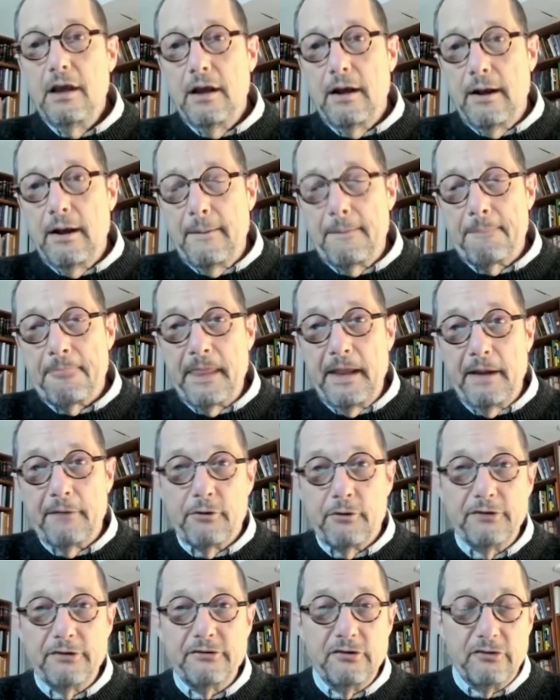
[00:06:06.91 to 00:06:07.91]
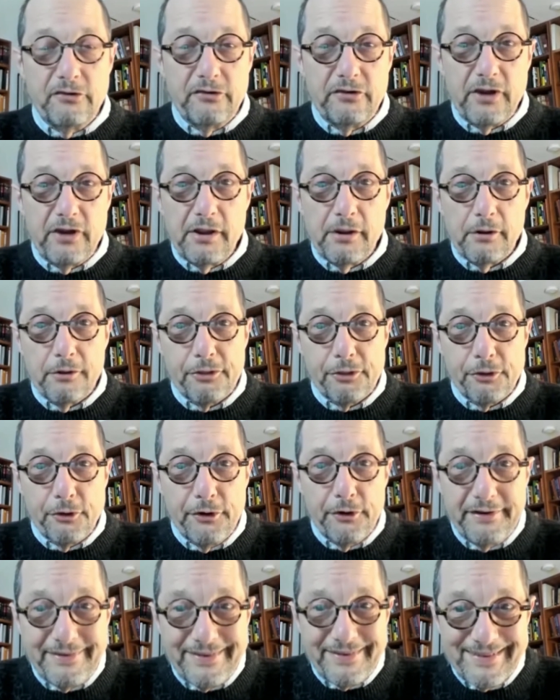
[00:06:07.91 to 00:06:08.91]
Um, you have Christians who say there are
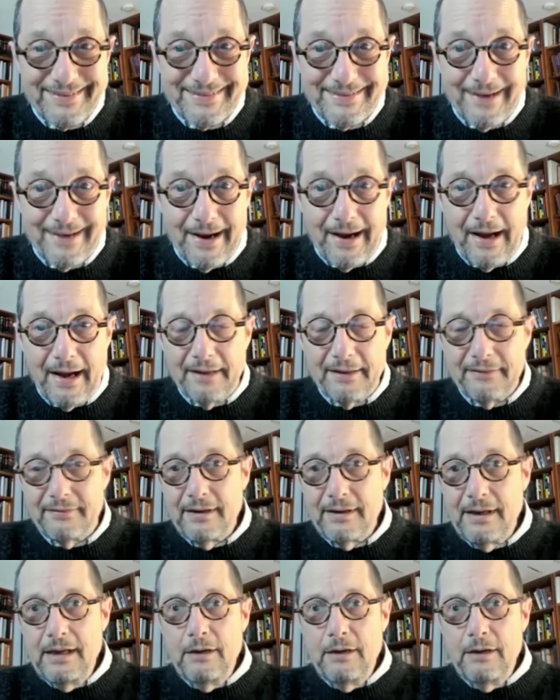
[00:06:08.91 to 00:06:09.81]
36 gods.